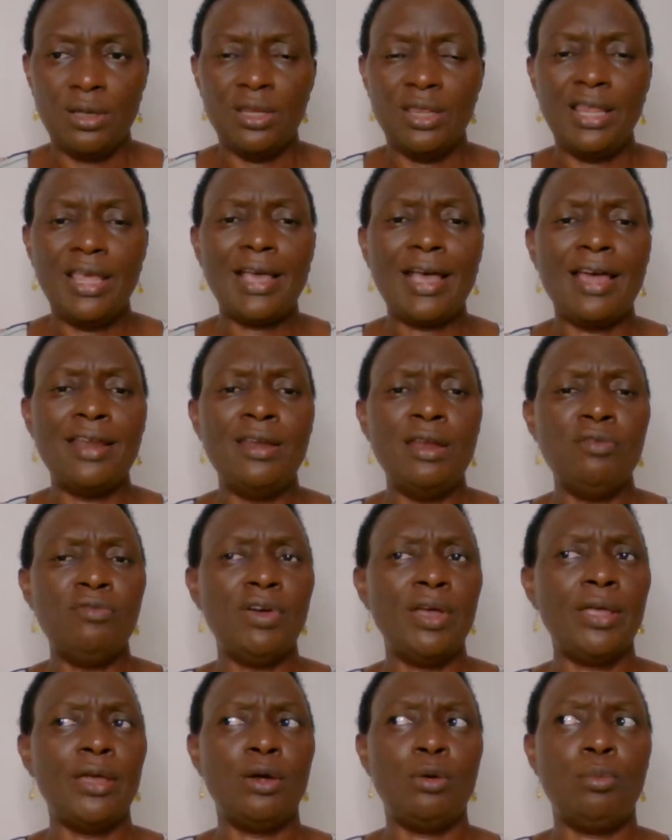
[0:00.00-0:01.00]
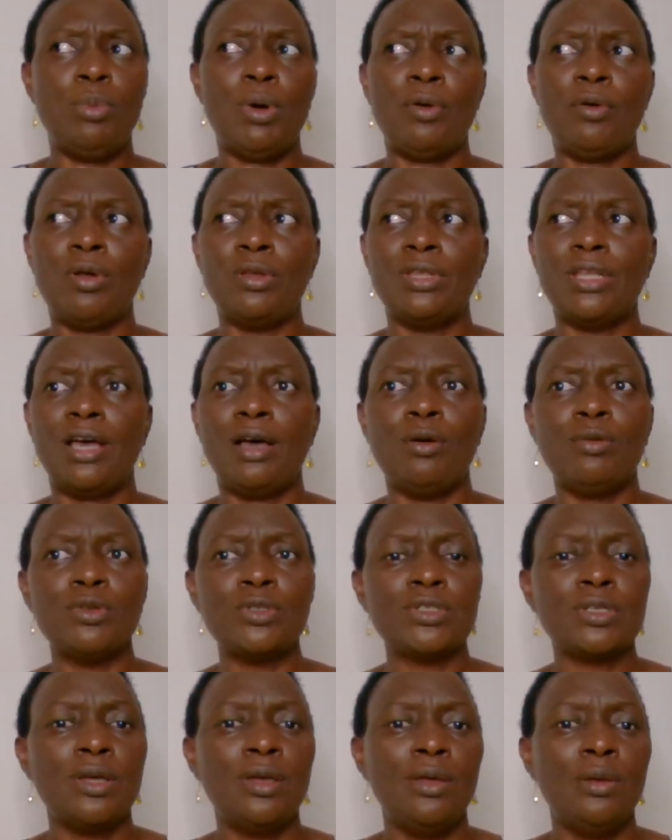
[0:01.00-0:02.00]
They can never help around the
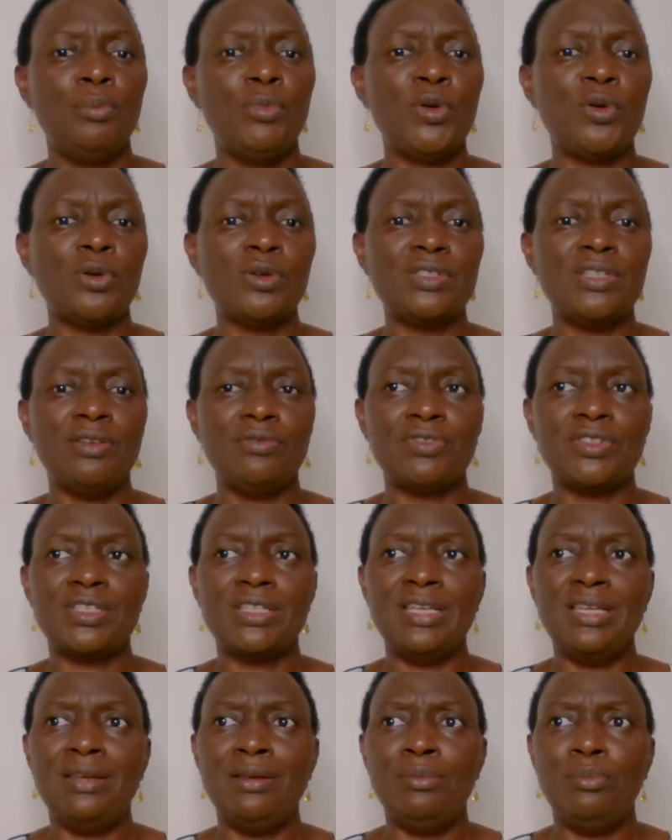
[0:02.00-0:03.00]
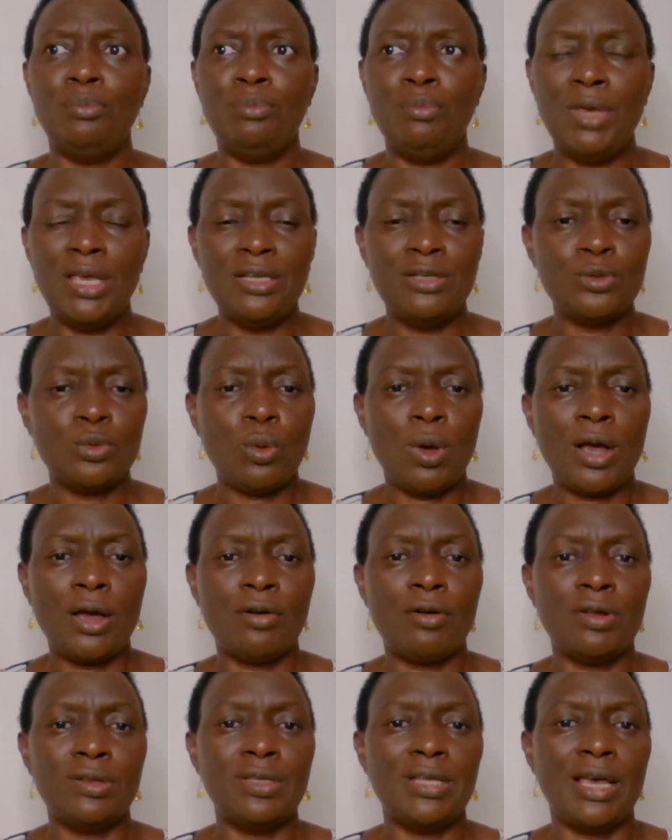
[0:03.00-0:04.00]
house because they've seen maids walk
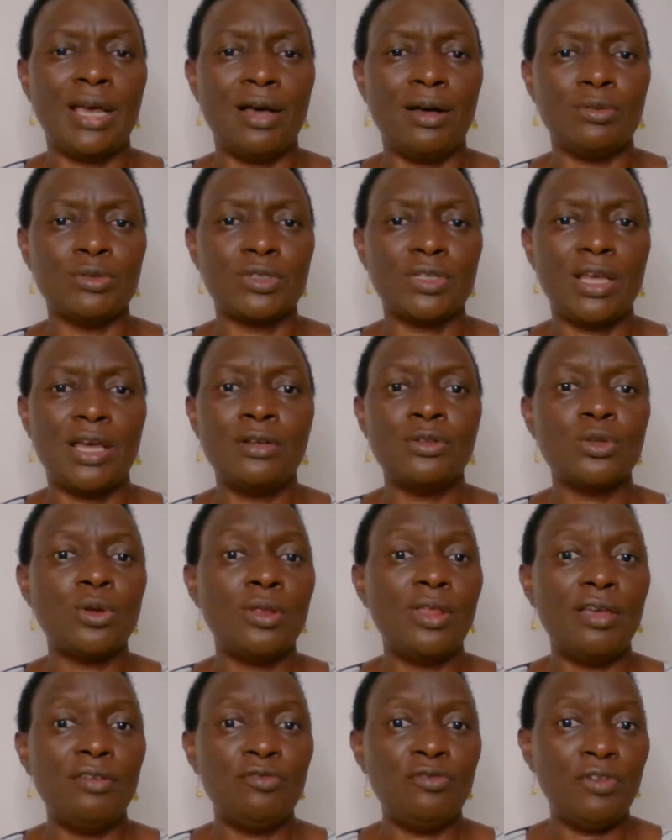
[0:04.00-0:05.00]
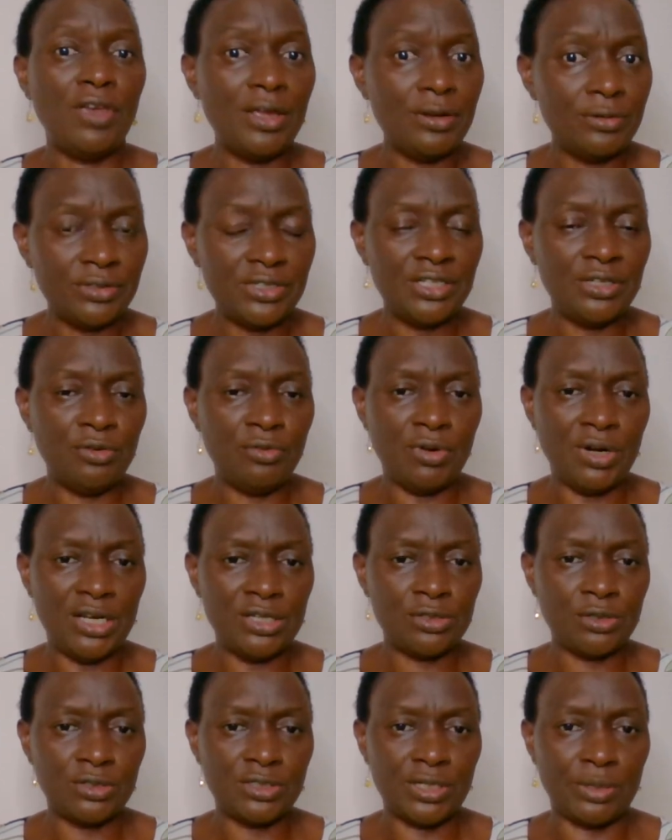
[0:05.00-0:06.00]
around their house, and so they fail in
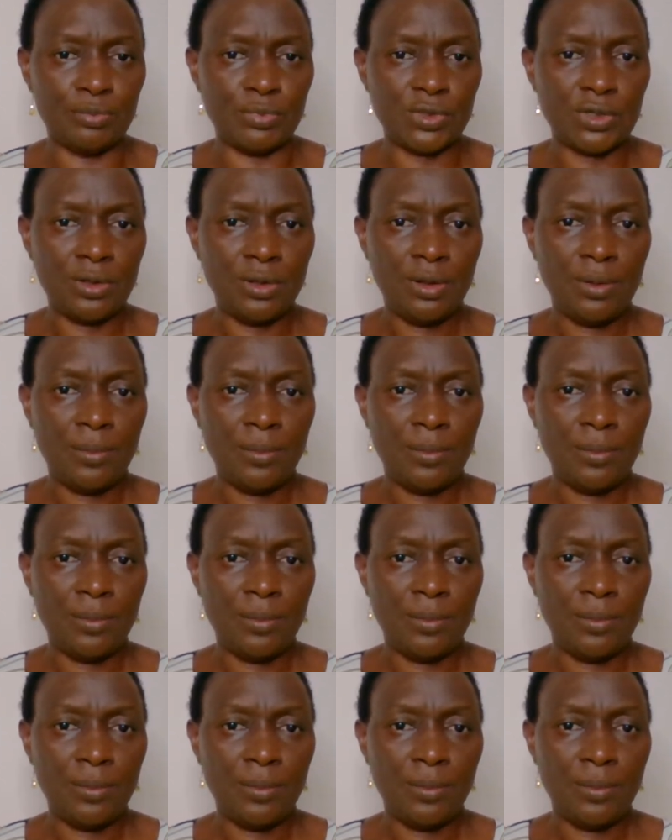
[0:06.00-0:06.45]
relationships.